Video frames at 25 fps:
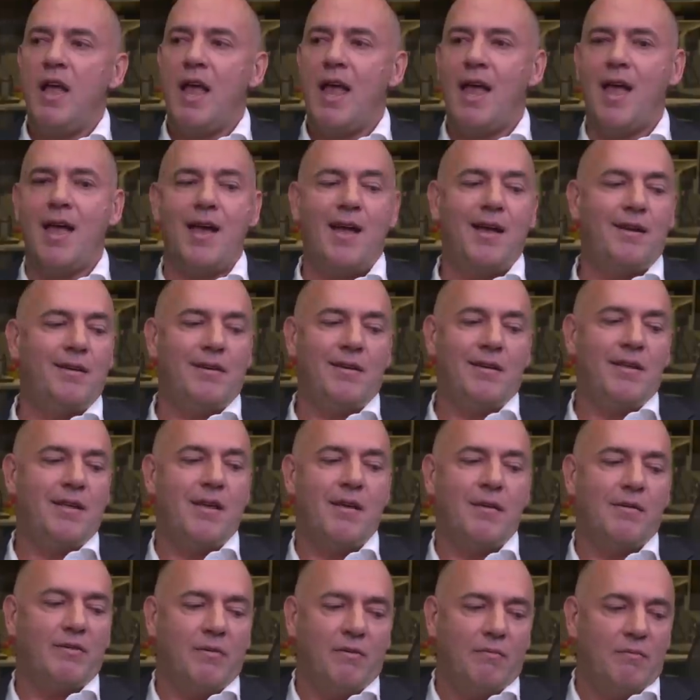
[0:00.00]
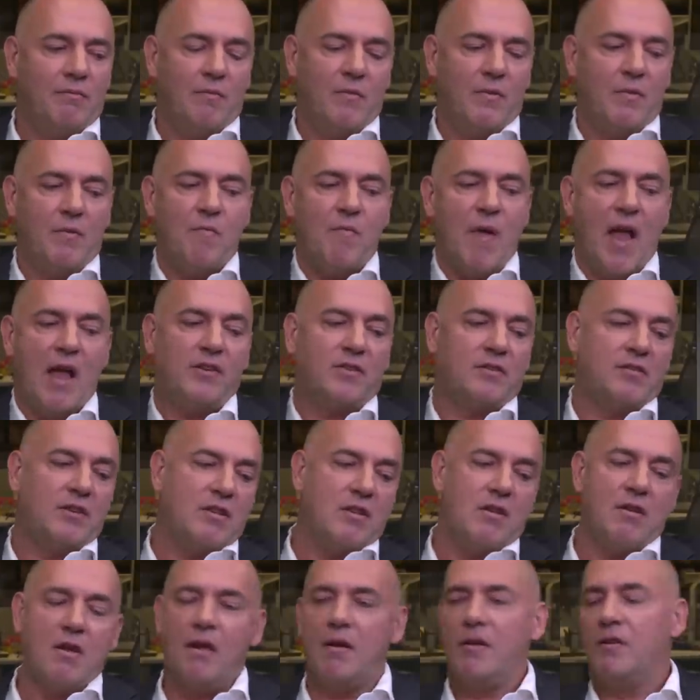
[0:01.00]
And you basically,
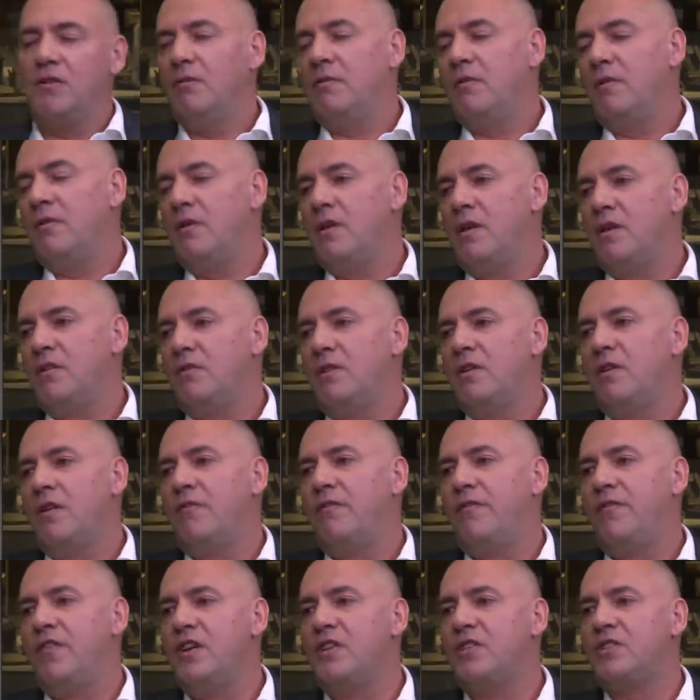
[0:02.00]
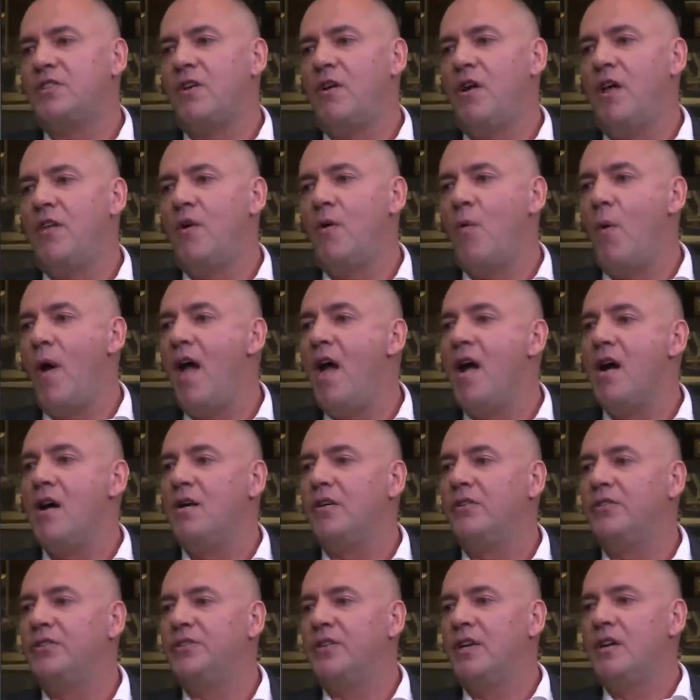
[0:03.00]
you, you, you fished all the
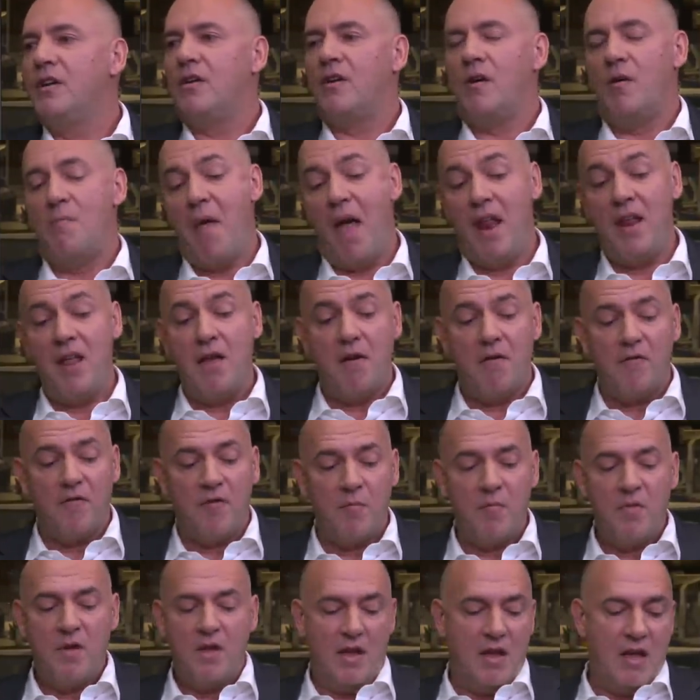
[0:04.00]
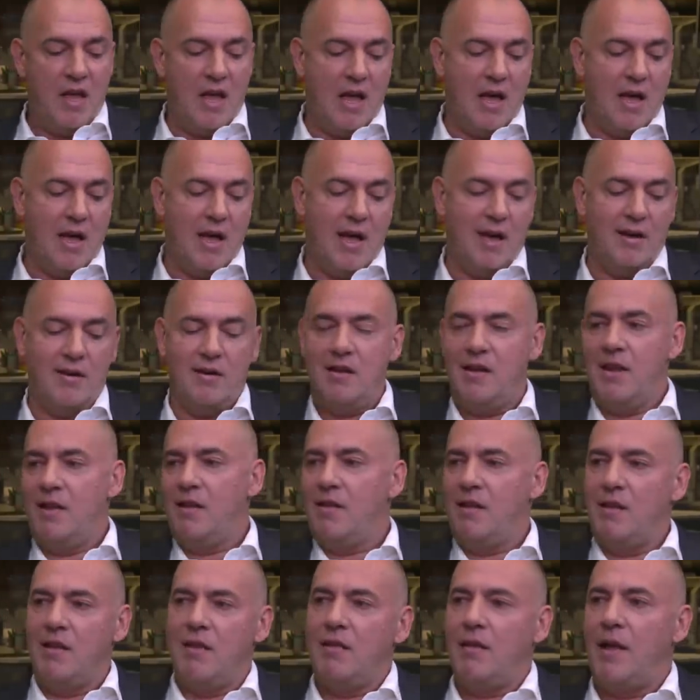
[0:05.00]
whales, or many of them. And
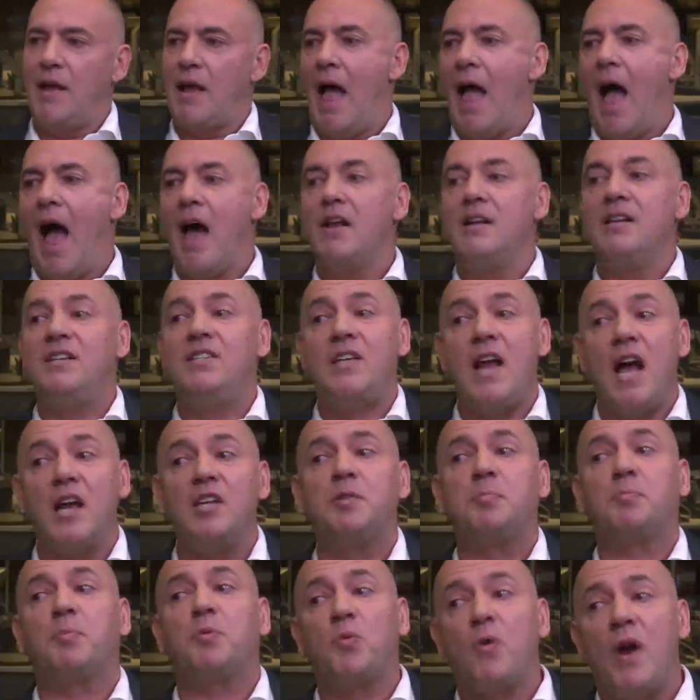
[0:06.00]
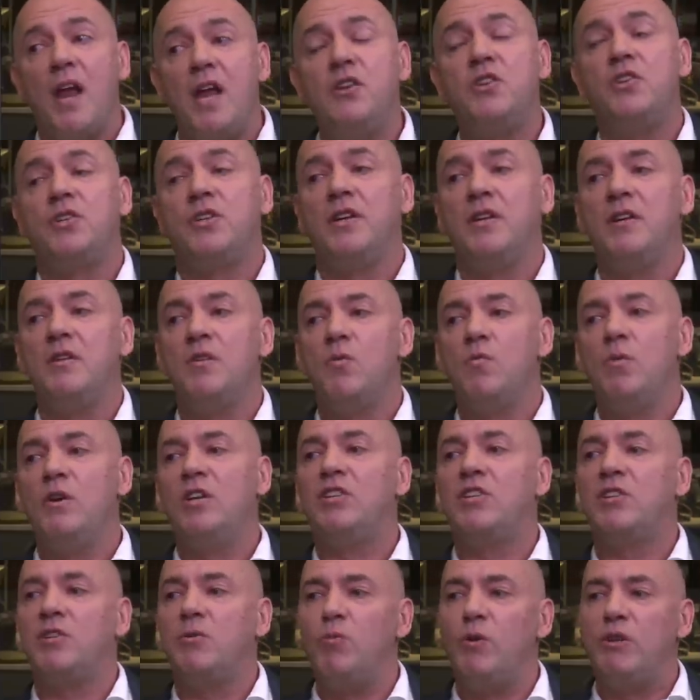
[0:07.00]
you, like, out of desperation, we,
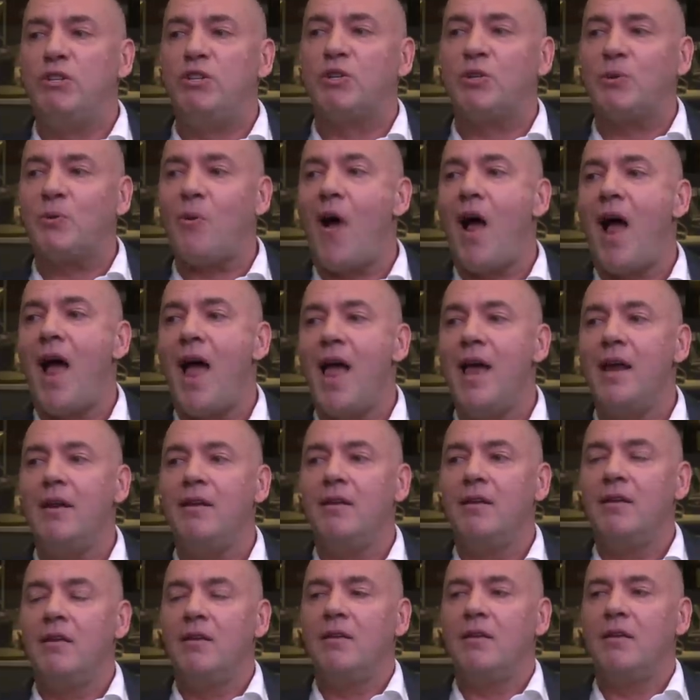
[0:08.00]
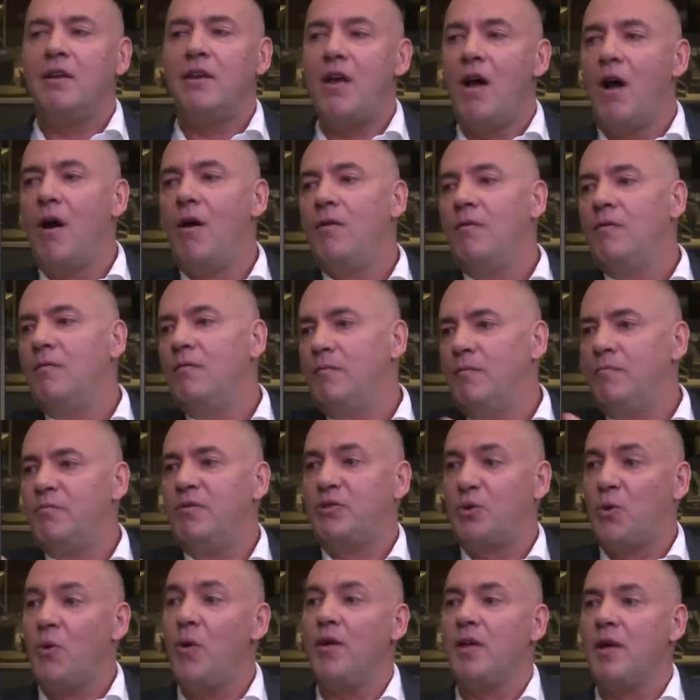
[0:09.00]
we tried, you know,
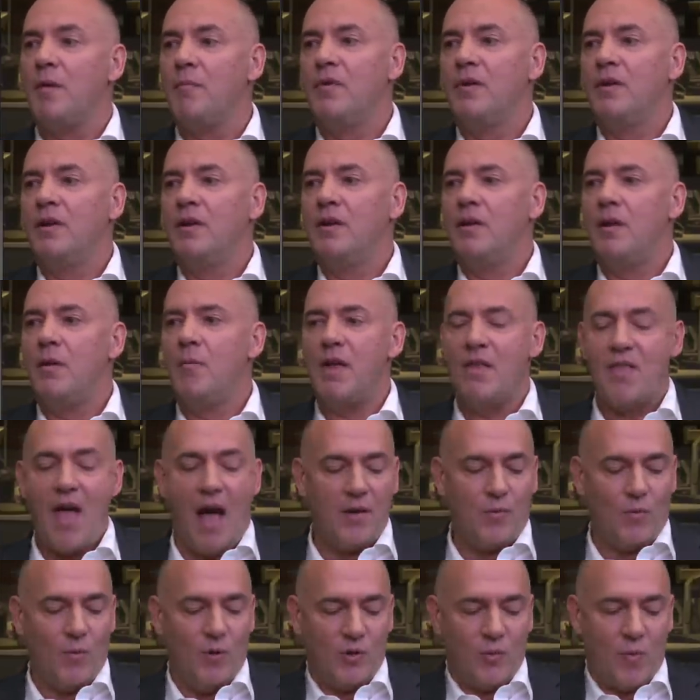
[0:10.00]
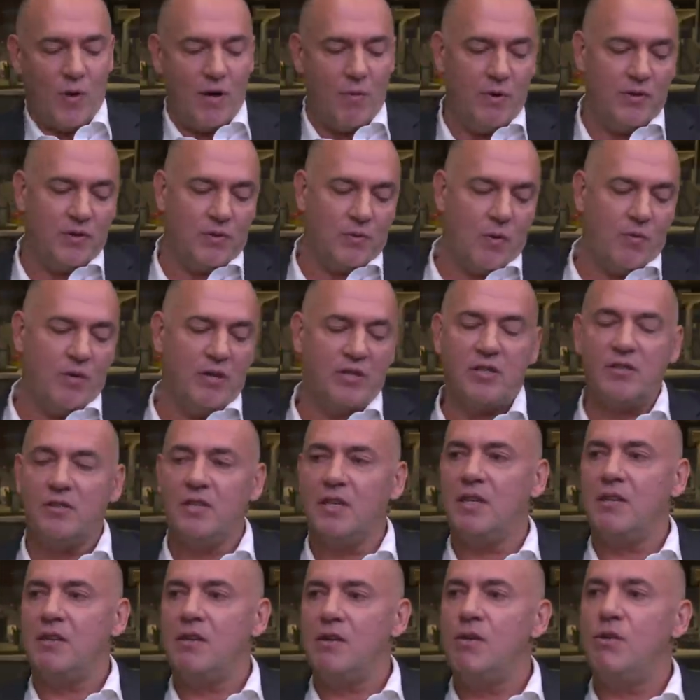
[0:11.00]
petroleum. I mean, that was what it was
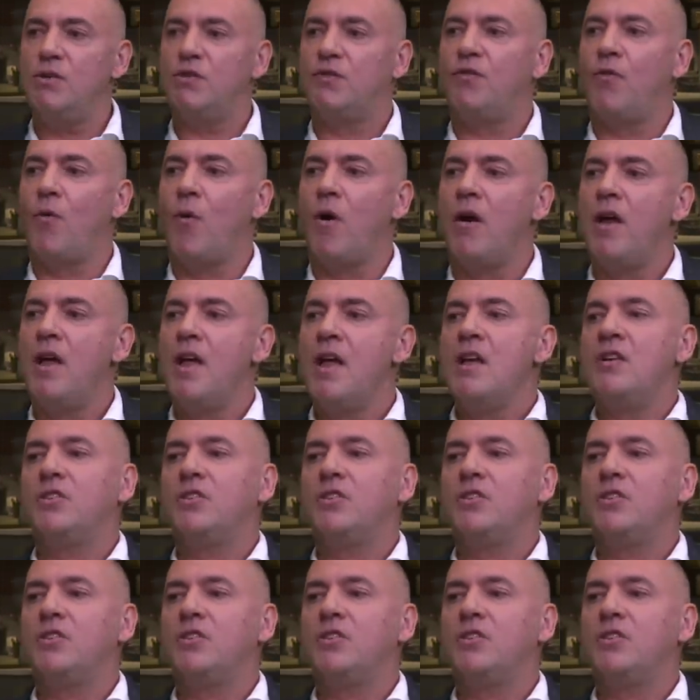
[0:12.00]
originally used for.